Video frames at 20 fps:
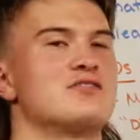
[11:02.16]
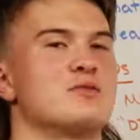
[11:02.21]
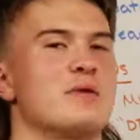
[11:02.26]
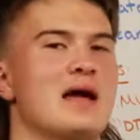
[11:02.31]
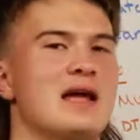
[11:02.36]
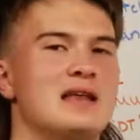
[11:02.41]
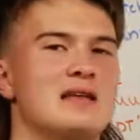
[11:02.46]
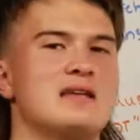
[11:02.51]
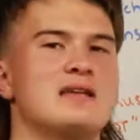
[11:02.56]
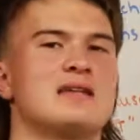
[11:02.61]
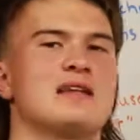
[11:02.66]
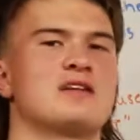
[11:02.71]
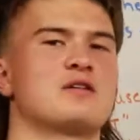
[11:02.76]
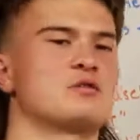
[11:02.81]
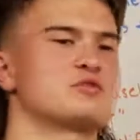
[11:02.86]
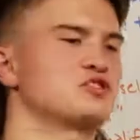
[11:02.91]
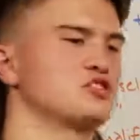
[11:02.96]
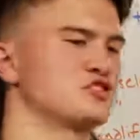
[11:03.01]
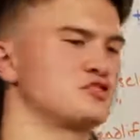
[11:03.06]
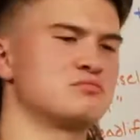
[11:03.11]
to end it, and I
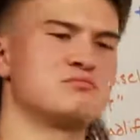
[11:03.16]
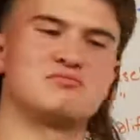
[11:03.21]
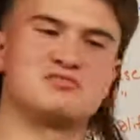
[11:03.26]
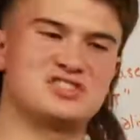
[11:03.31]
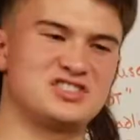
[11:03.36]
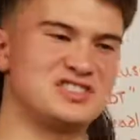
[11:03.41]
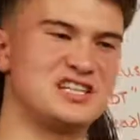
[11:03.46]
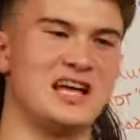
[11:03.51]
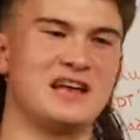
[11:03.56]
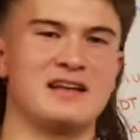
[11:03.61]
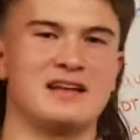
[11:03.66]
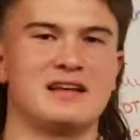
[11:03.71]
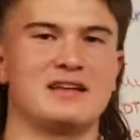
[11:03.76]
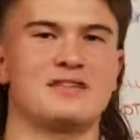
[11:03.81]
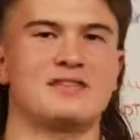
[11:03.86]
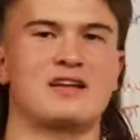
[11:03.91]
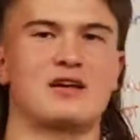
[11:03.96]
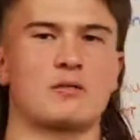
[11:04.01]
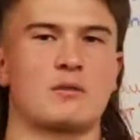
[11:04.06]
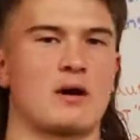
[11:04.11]
was just sending
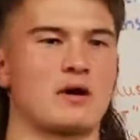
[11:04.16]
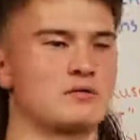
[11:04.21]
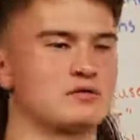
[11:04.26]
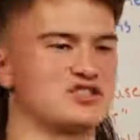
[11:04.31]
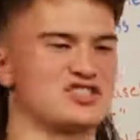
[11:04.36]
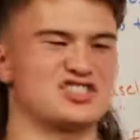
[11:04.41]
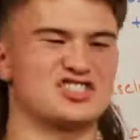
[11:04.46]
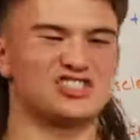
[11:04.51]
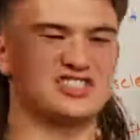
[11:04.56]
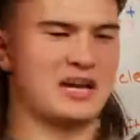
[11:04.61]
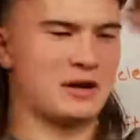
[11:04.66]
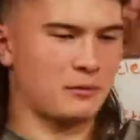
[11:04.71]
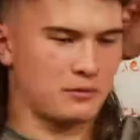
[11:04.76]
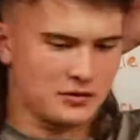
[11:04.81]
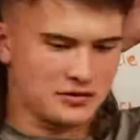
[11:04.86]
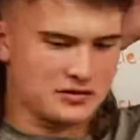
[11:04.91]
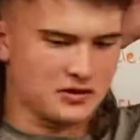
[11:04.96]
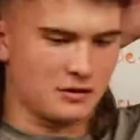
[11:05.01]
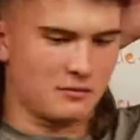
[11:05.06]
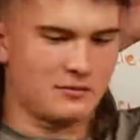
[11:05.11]
it there where I would just stand
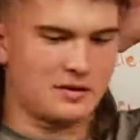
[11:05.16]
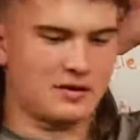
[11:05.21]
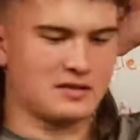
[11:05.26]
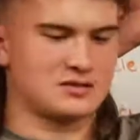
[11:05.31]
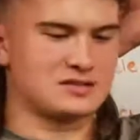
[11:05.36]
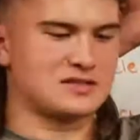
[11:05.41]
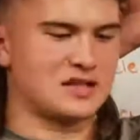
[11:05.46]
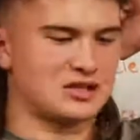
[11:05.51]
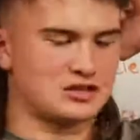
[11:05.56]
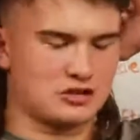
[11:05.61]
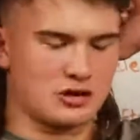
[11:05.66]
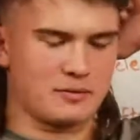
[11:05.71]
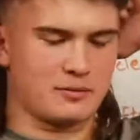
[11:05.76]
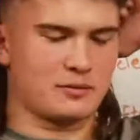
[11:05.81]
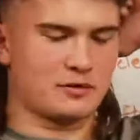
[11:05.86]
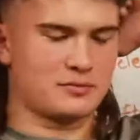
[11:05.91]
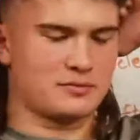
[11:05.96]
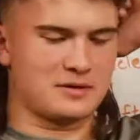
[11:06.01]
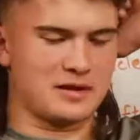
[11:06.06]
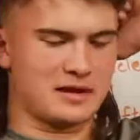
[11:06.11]
with the dumbbells, not try to
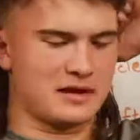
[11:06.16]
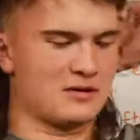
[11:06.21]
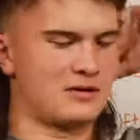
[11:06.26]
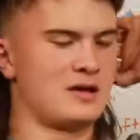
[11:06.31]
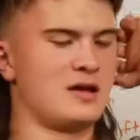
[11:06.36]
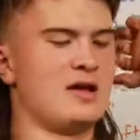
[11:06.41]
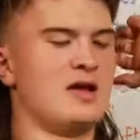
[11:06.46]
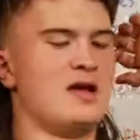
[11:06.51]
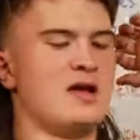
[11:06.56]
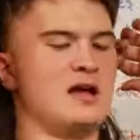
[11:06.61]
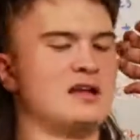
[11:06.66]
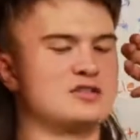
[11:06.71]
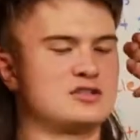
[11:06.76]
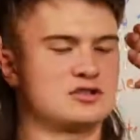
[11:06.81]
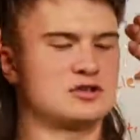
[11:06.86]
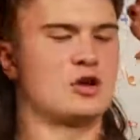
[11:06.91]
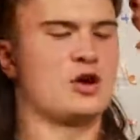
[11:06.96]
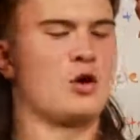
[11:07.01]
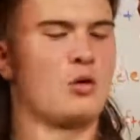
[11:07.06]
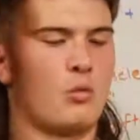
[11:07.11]
put them down, and
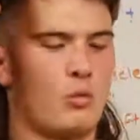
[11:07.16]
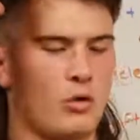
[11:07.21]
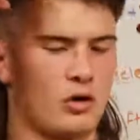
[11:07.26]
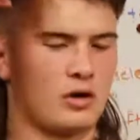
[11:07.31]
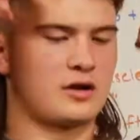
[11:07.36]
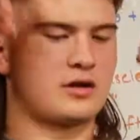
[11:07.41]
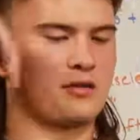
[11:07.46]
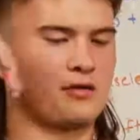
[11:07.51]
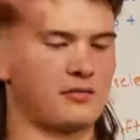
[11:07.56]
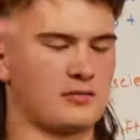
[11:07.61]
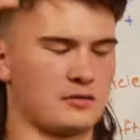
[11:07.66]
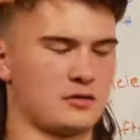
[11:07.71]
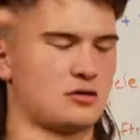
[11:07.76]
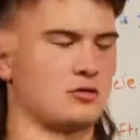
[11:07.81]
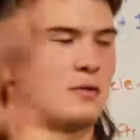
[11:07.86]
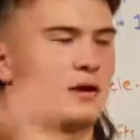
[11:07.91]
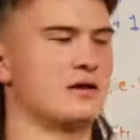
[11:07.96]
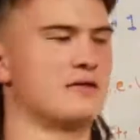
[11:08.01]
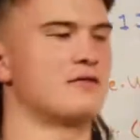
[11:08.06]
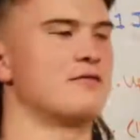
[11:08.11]
just walk it
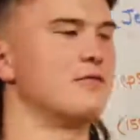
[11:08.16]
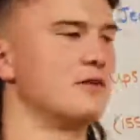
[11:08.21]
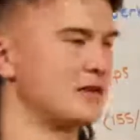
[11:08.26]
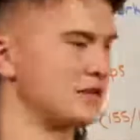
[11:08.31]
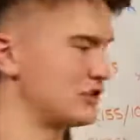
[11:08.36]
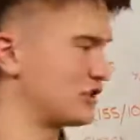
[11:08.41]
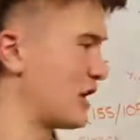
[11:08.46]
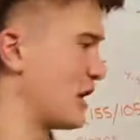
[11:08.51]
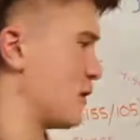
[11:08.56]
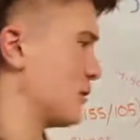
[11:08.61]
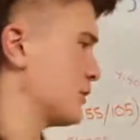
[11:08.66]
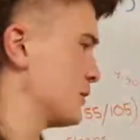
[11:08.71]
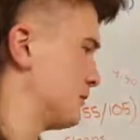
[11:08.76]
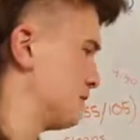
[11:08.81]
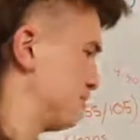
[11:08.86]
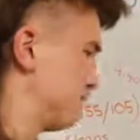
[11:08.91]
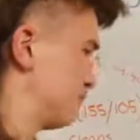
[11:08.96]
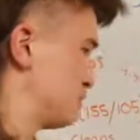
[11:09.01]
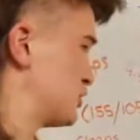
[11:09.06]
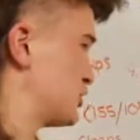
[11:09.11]
through and finish out.
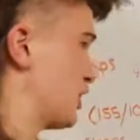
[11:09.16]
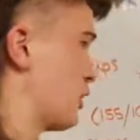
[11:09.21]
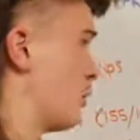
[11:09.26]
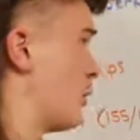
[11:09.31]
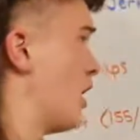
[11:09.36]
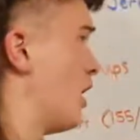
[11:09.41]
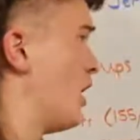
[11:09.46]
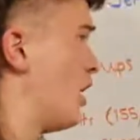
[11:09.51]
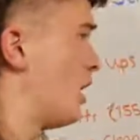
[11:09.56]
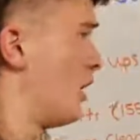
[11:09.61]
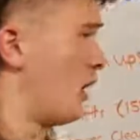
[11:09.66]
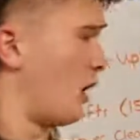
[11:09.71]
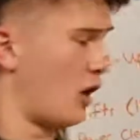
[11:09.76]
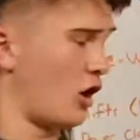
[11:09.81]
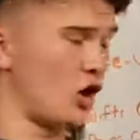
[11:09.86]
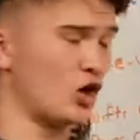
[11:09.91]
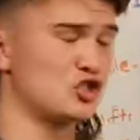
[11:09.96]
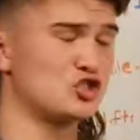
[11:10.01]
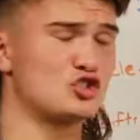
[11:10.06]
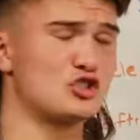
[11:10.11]
So
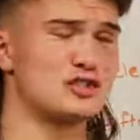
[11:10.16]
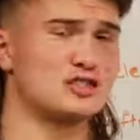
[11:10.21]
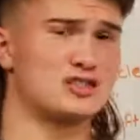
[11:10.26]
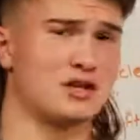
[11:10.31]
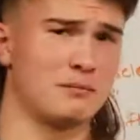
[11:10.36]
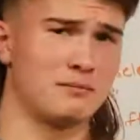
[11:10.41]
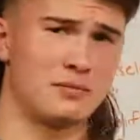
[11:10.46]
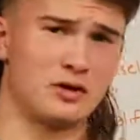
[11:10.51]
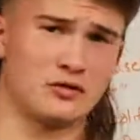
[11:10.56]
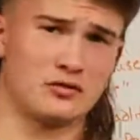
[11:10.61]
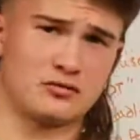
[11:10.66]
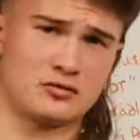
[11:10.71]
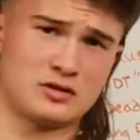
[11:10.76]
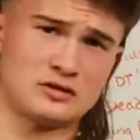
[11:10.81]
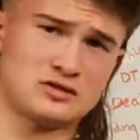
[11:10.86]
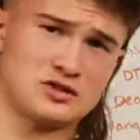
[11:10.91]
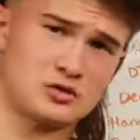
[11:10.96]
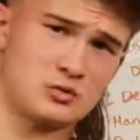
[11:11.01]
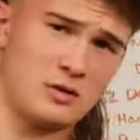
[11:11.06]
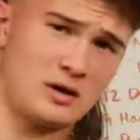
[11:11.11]
100 dumbbell
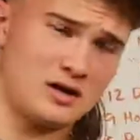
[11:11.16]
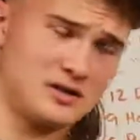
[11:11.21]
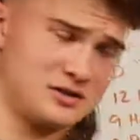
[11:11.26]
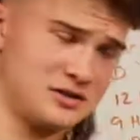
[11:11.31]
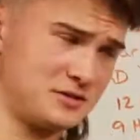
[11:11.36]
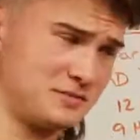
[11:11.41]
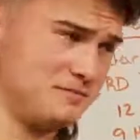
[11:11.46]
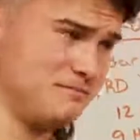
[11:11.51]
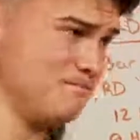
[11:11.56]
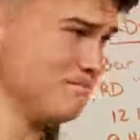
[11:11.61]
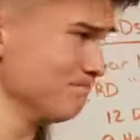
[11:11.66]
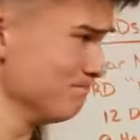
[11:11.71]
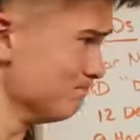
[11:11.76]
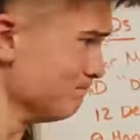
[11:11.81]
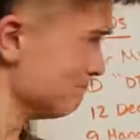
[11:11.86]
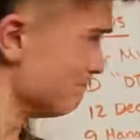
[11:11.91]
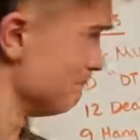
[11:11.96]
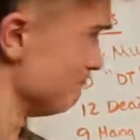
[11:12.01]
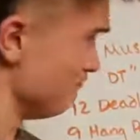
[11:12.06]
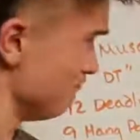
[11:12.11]
front squats,
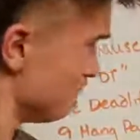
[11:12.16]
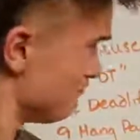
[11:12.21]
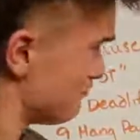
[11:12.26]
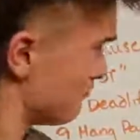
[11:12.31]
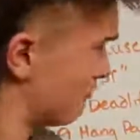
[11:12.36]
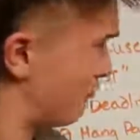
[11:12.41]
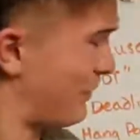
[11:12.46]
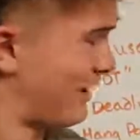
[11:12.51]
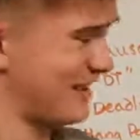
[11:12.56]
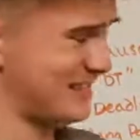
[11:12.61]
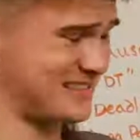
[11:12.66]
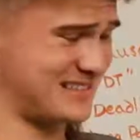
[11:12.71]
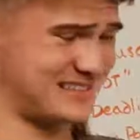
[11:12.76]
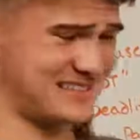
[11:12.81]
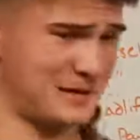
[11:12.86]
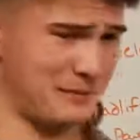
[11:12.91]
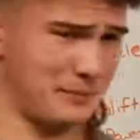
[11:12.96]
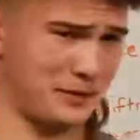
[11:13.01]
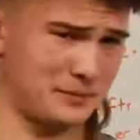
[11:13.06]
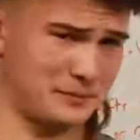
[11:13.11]
box
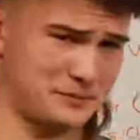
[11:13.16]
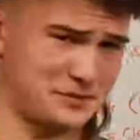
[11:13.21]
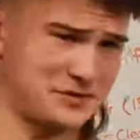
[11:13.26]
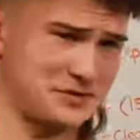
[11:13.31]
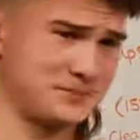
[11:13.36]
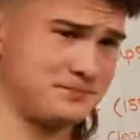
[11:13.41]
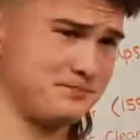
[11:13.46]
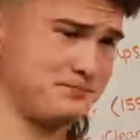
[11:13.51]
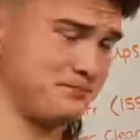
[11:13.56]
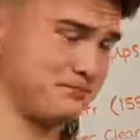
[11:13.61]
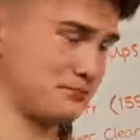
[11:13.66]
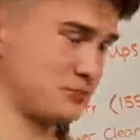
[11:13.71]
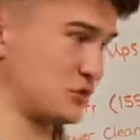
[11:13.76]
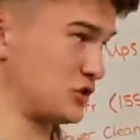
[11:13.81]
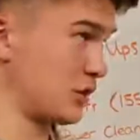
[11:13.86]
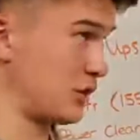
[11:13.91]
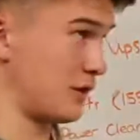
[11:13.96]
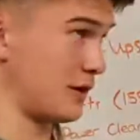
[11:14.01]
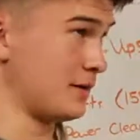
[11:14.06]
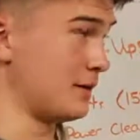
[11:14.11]
step ups,
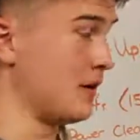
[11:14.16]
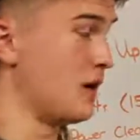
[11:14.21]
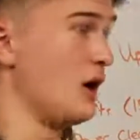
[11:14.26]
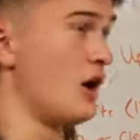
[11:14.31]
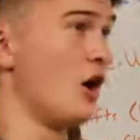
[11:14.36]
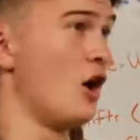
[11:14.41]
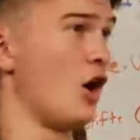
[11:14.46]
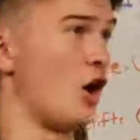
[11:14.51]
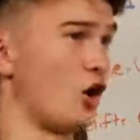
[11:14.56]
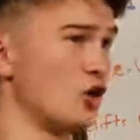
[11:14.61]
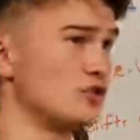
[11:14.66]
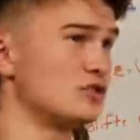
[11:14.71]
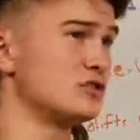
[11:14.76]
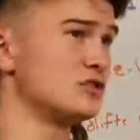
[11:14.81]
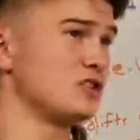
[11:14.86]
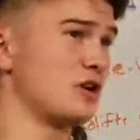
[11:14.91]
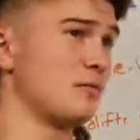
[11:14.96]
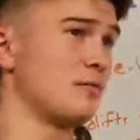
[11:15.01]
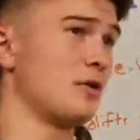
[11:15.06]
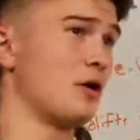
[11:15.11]

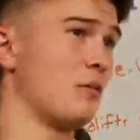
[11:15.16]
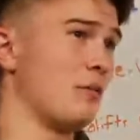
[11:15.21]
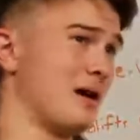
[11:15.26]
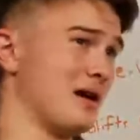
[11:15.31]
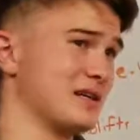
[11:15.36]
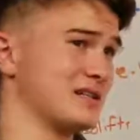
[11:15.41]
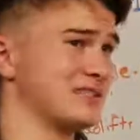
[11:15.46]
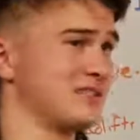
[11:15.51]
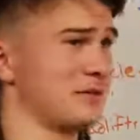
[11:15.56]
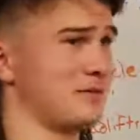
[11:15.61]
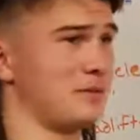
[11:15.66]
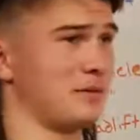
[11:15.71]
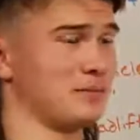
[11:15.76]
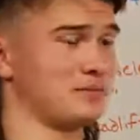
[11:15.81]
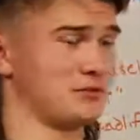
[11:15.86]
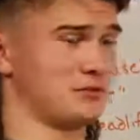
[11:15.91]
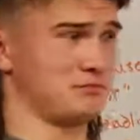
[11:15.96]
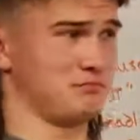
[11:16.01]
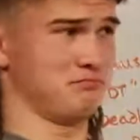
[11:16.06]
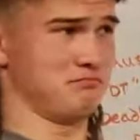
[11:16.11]
100 dumbbell box step
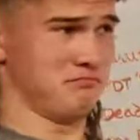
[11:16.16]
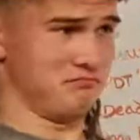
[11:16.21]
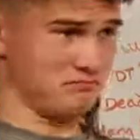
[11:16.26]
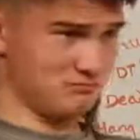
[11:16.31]
ups,